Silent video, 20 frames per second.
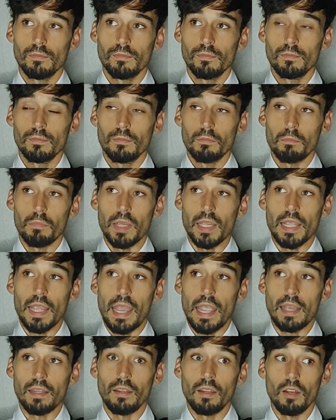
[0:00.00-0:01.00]
being
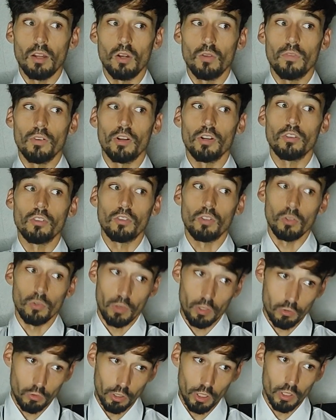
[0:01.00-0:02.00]
handed over to the
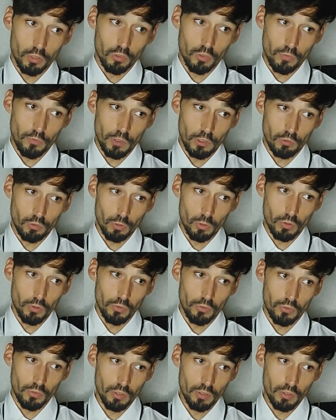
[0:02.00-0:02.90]
church officials